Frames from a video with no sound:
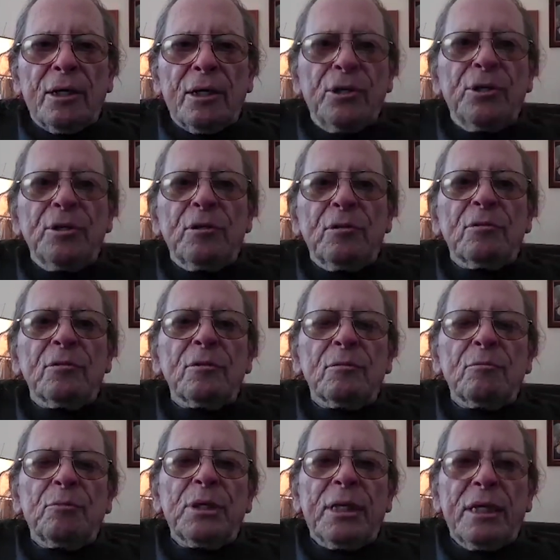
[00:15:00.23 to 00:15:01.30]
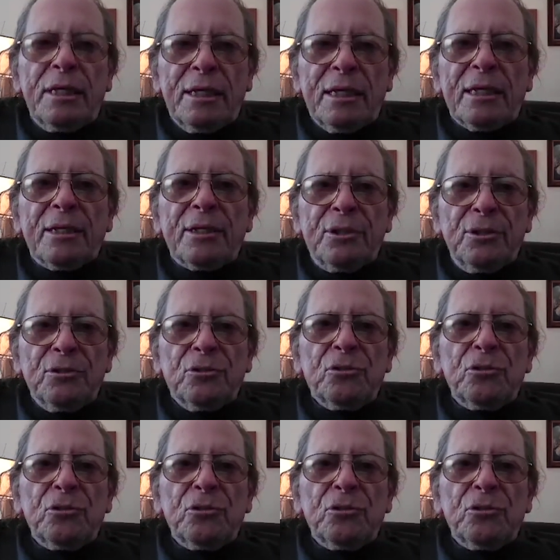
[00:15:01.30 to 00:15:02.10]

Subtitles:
good beginning, a good